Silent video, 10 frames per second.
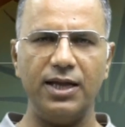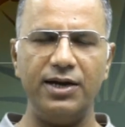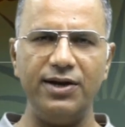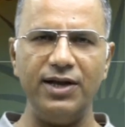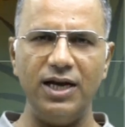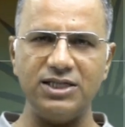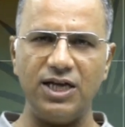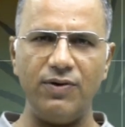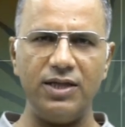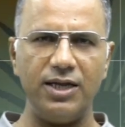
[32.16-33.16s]
The detail is
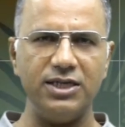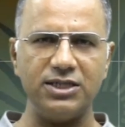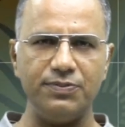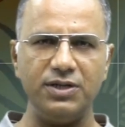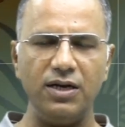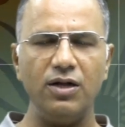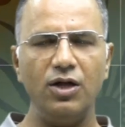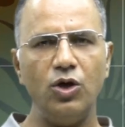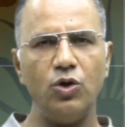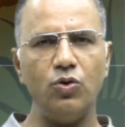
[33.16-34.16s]
given in the description.
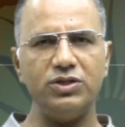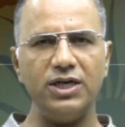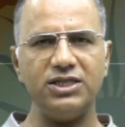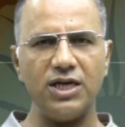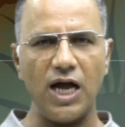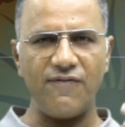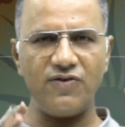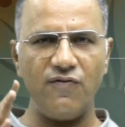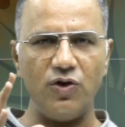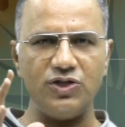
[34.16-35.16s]
You just
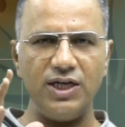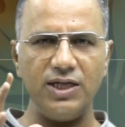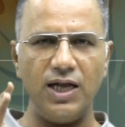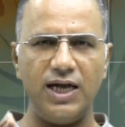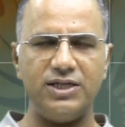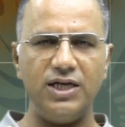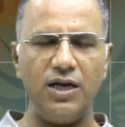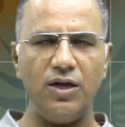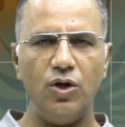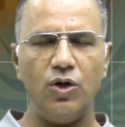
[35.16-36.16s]
after watching the
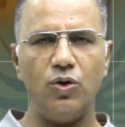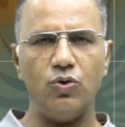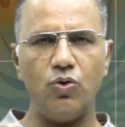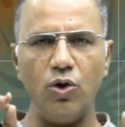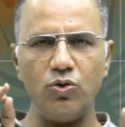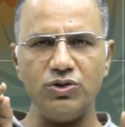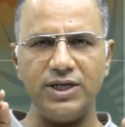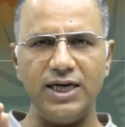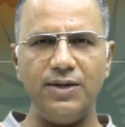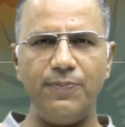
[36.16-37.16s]
lecture, you go to
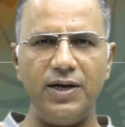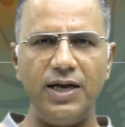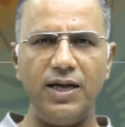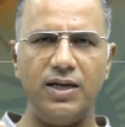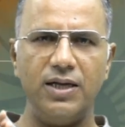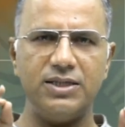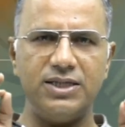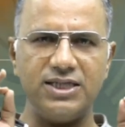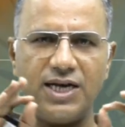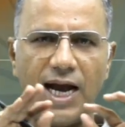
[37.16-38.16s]
ChatGPT,
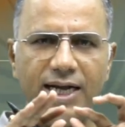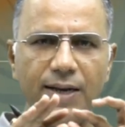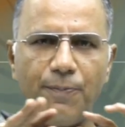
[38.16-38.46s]
just write a